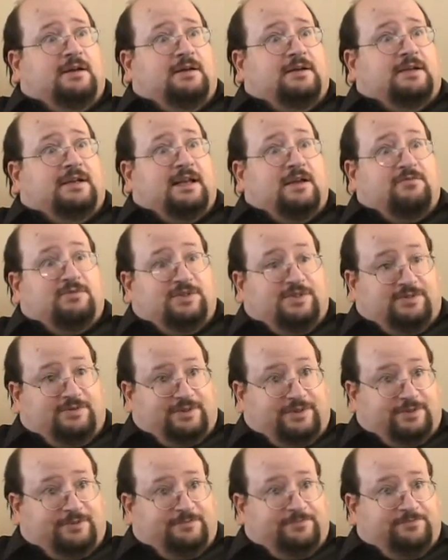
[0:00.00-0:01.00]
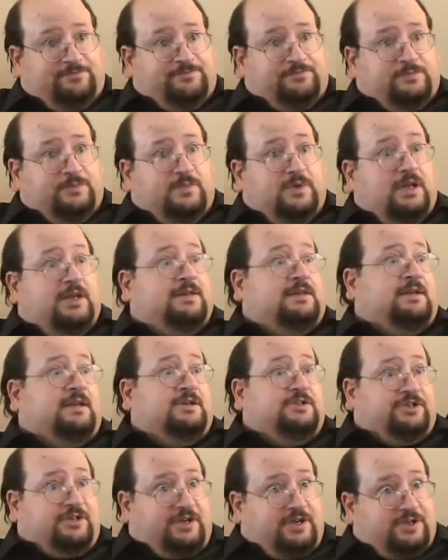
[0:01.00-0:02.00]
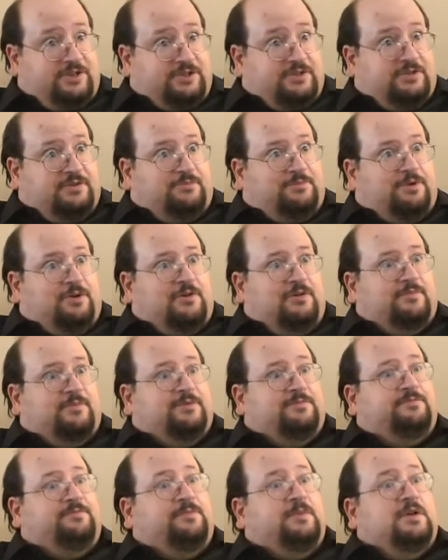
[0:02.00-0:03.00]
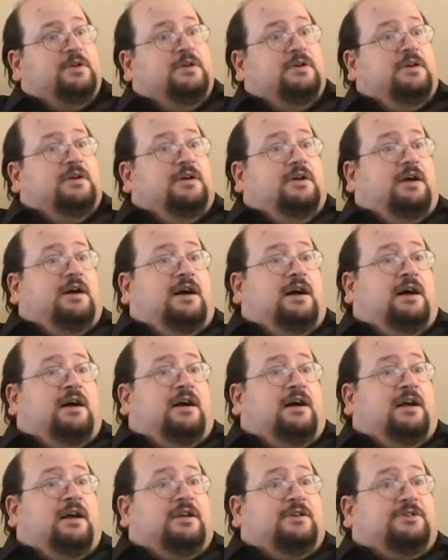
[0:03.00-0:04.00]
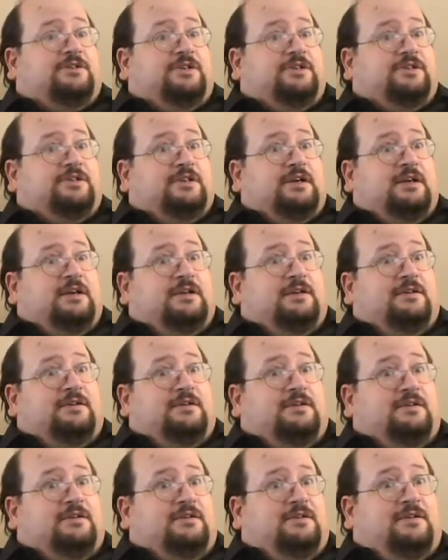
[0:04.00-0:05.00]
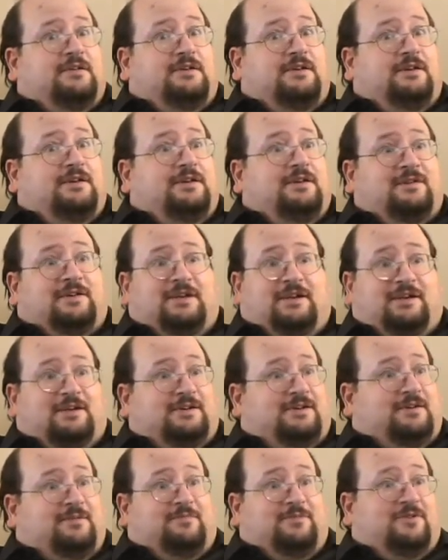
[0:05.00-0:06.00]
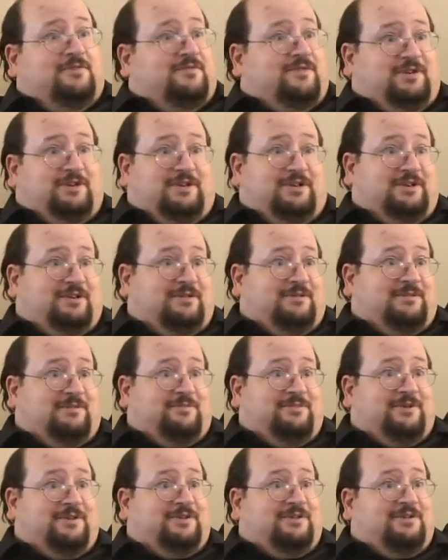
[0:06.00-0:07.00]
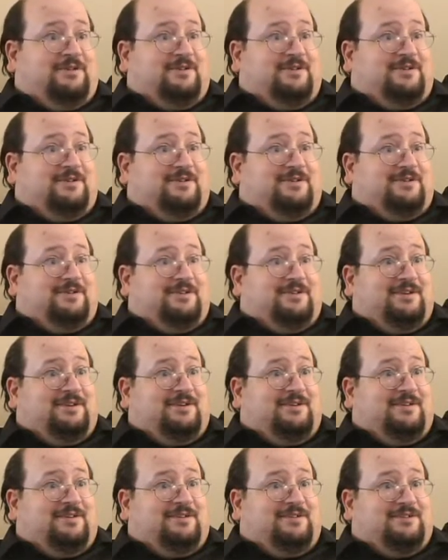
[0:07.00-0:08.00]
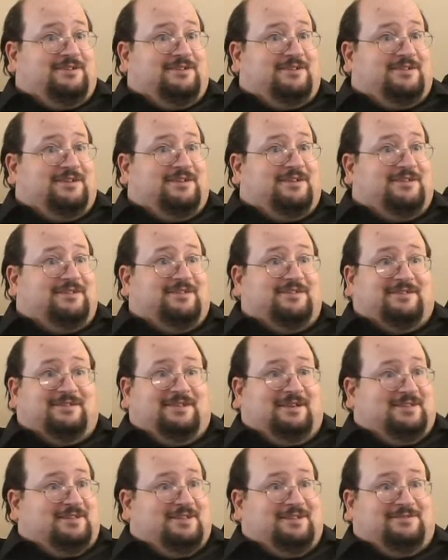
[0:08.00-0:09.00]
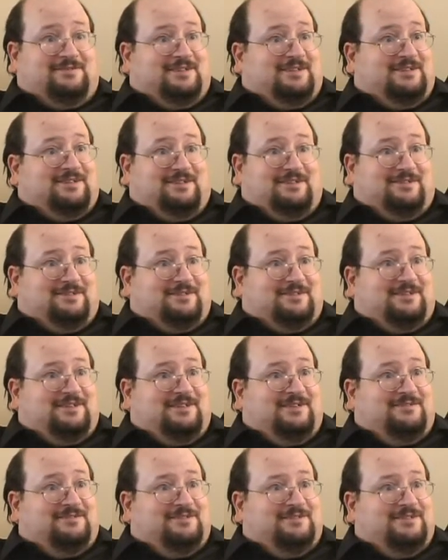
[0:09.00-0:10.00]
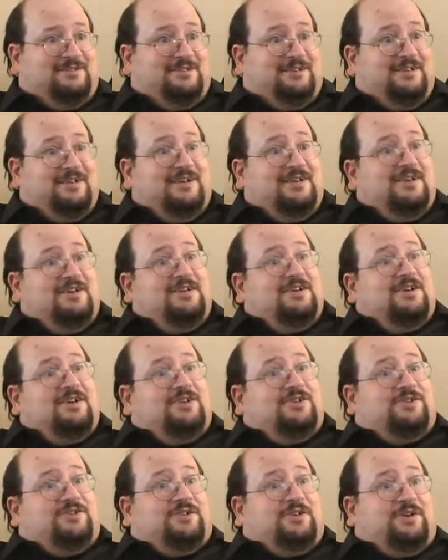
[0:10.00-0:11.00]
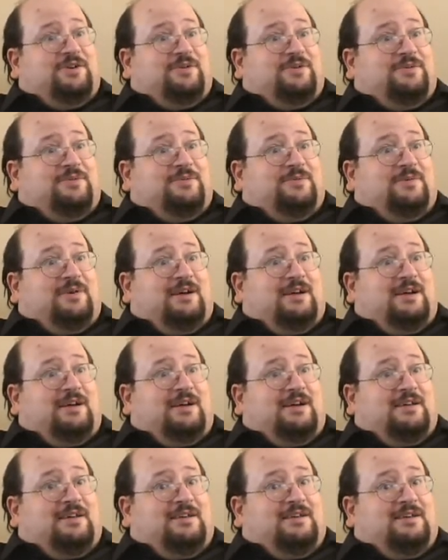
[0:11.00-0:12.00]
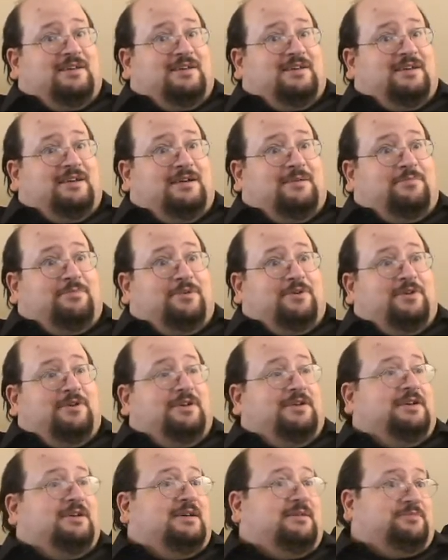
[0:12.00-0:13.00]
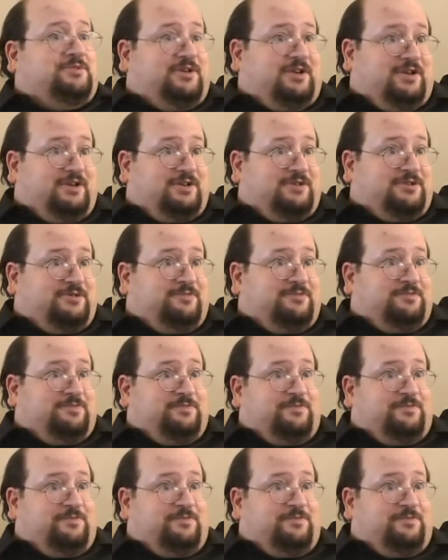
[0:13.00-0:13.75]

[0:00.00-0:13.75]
counseling in the education department. And she said, "You got to come over here because," you know, she said, "this is nothing like Hunter College." So I put in an application,